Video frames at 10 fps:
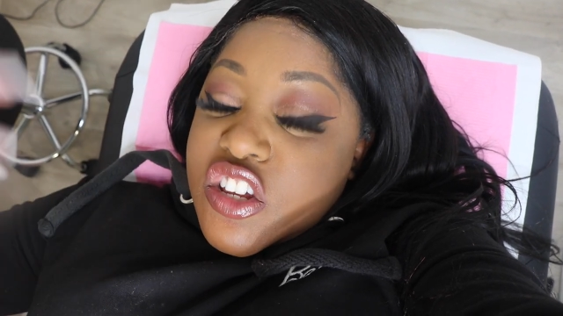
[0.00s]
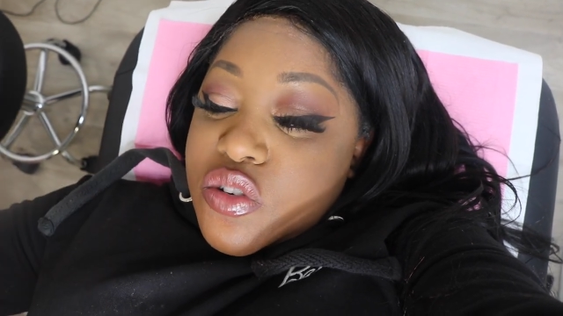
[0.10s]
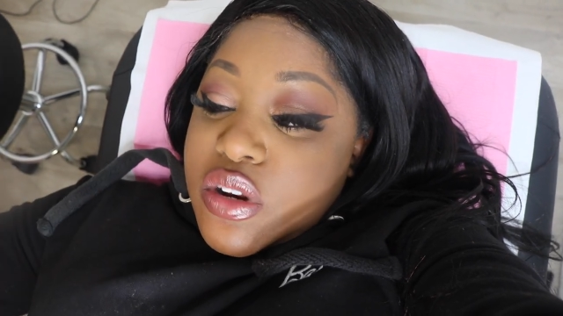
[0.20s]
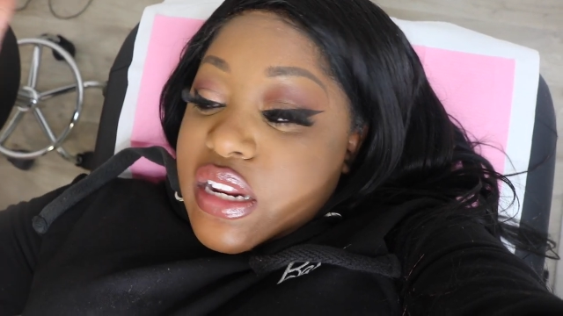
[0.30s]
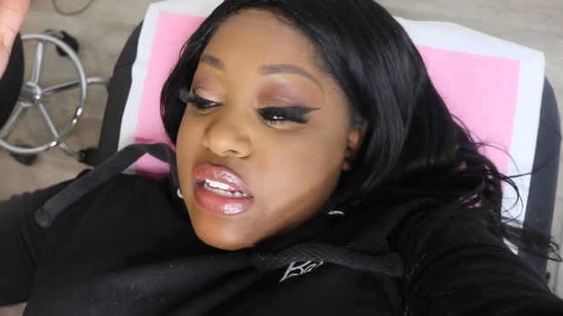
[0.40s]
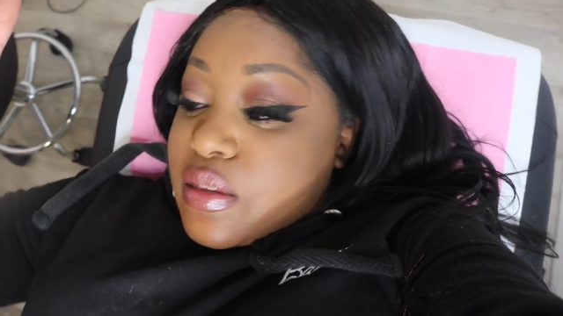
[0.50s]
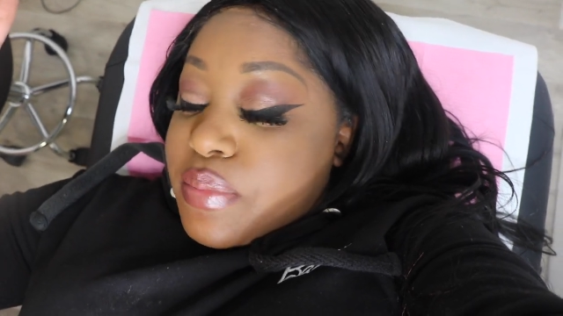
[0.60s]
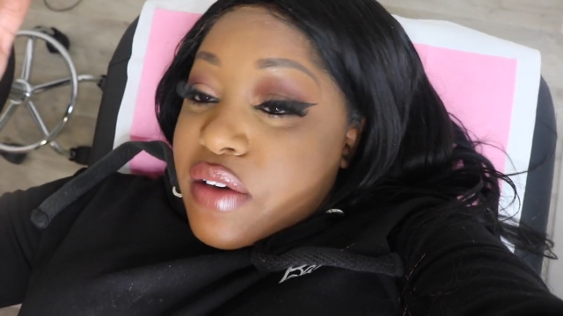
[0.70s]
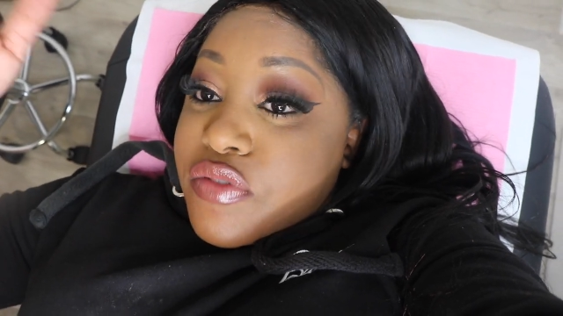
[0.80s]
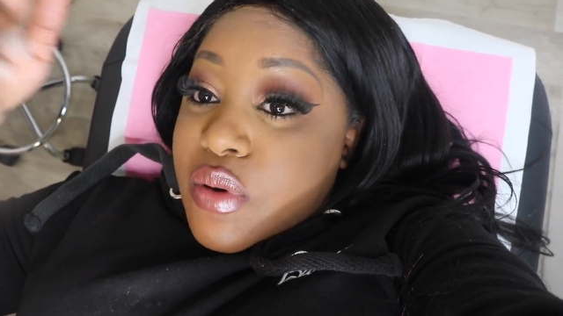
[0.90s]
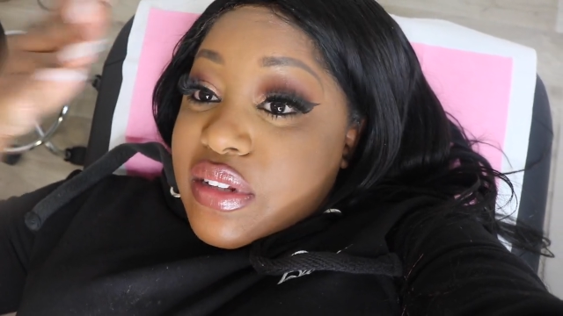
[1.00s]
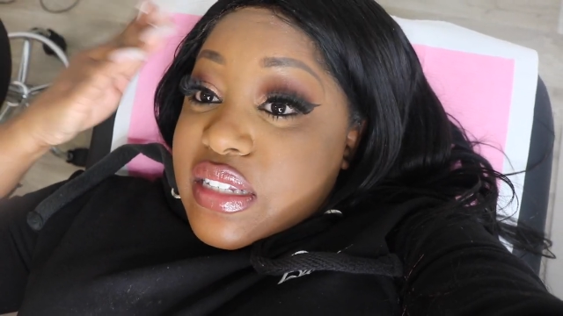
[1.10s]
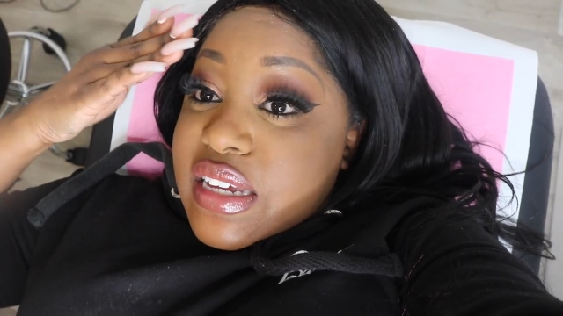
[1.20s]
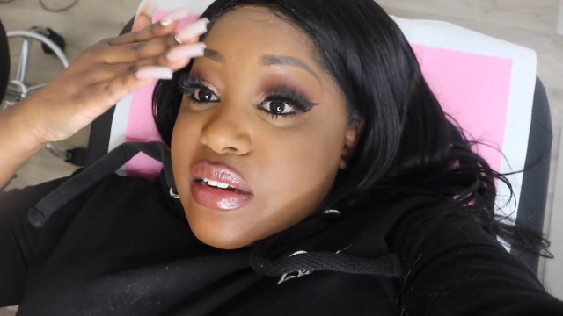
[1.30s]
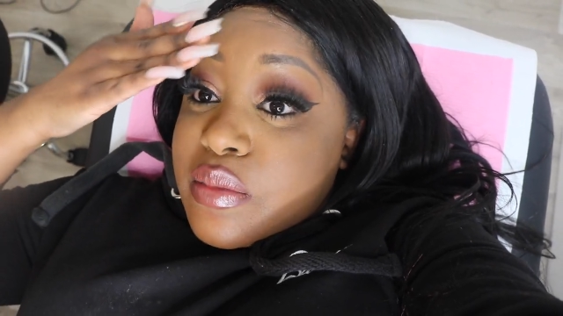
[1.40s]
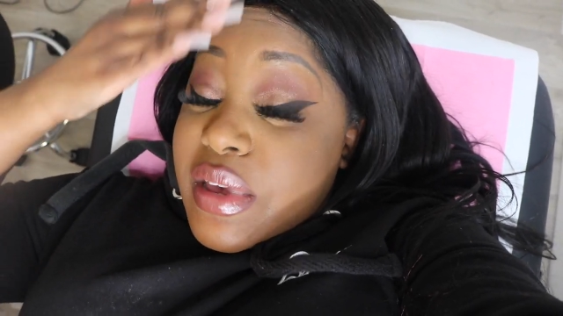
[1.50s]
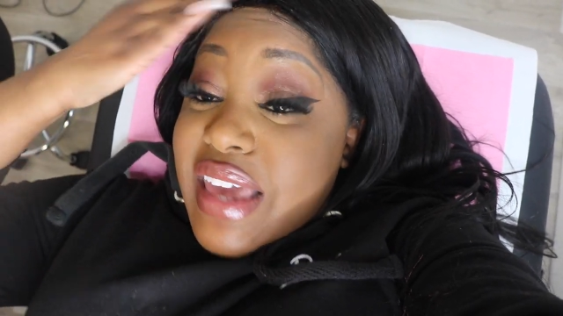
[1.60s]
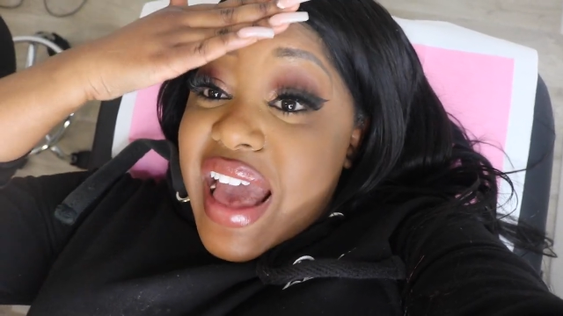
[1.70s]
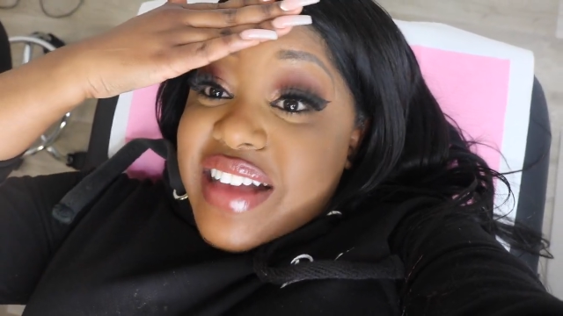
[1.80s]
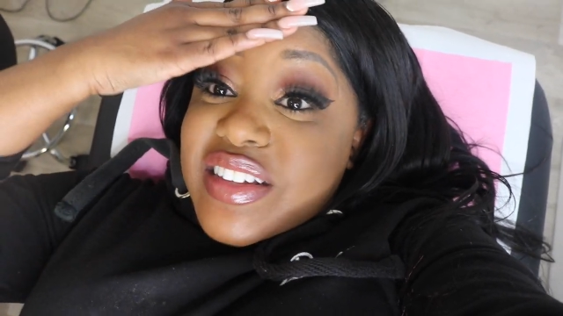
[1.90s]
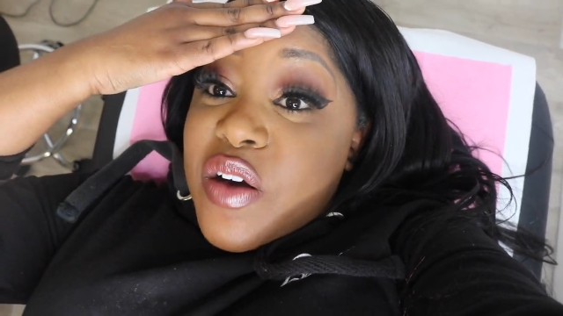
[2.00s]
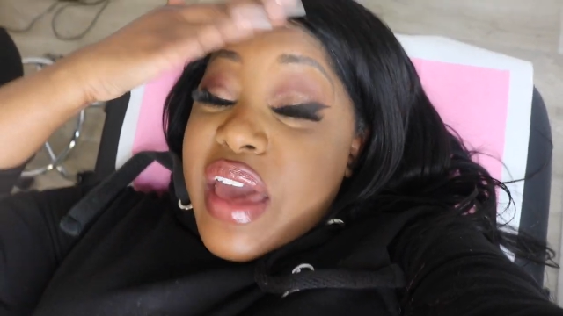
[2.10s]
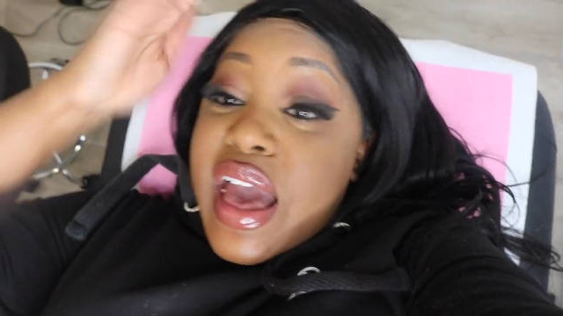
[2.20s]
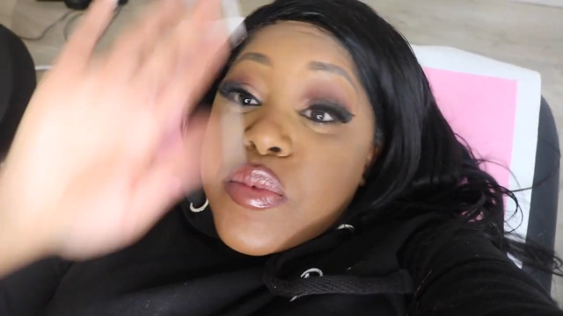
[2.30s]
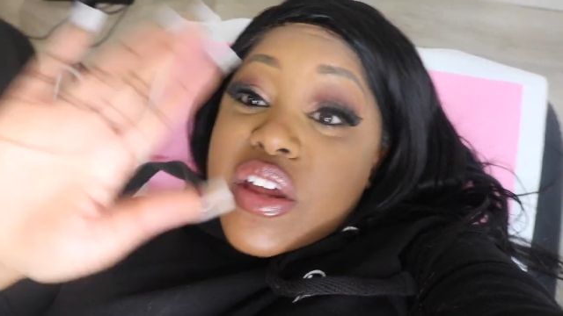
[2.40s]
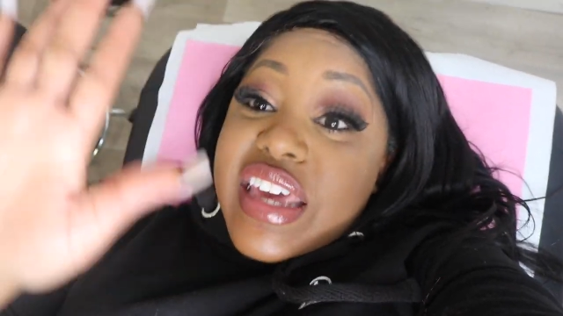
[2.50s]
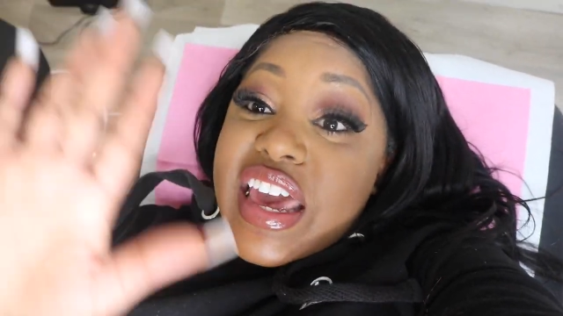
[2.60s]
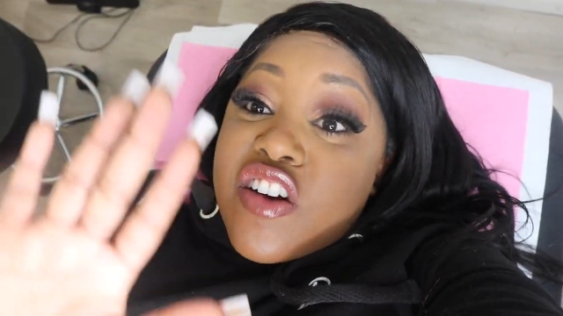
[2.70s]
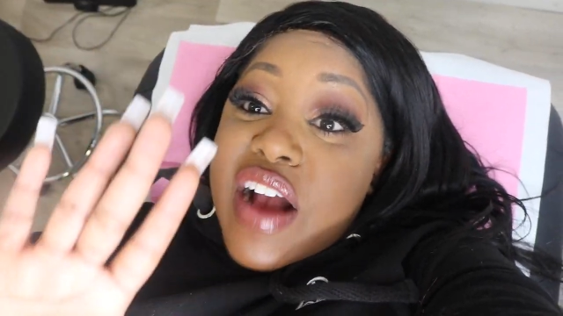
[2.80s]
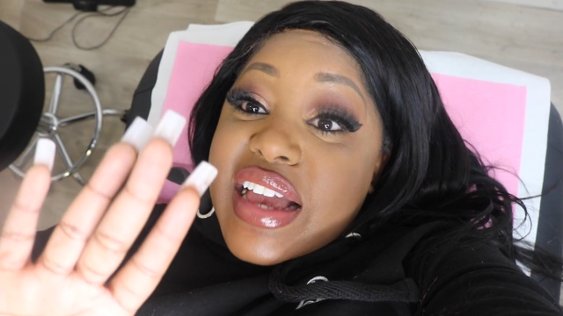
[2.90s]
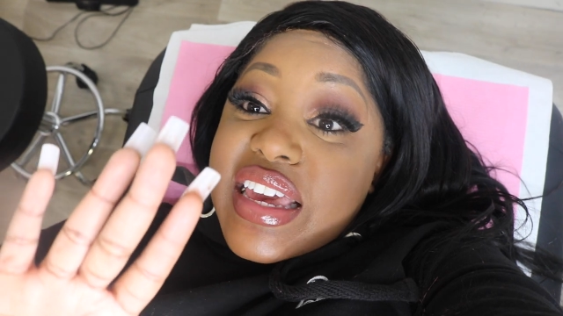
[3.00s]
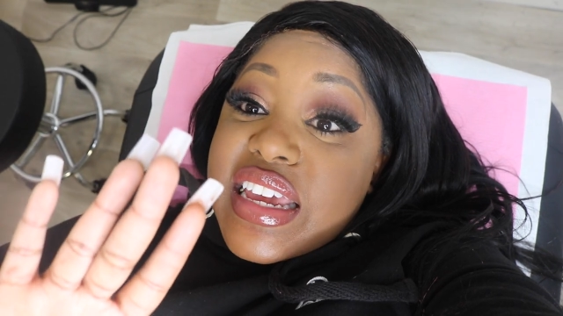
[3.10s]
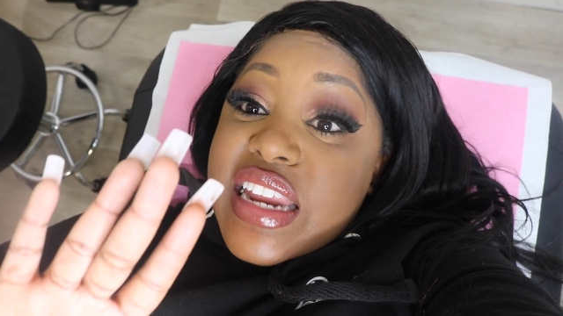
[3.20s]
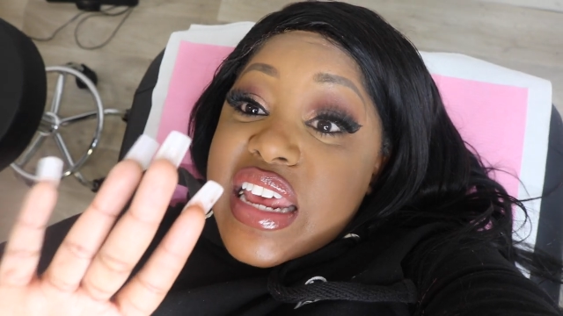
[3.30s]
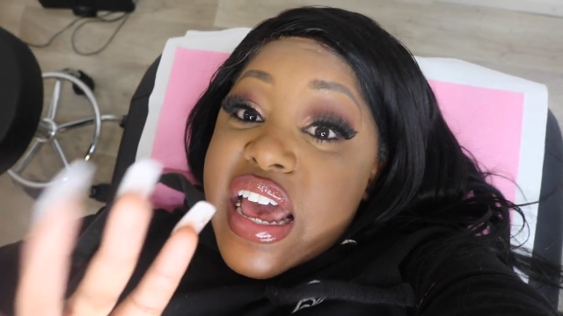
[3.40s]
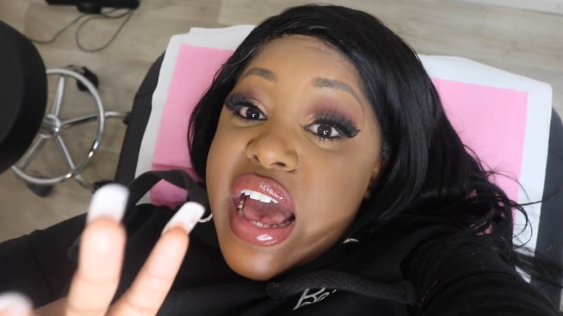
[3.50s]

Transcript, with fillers: She only needs the back for one scene. But yeah, okay, I'm going to get it cracking.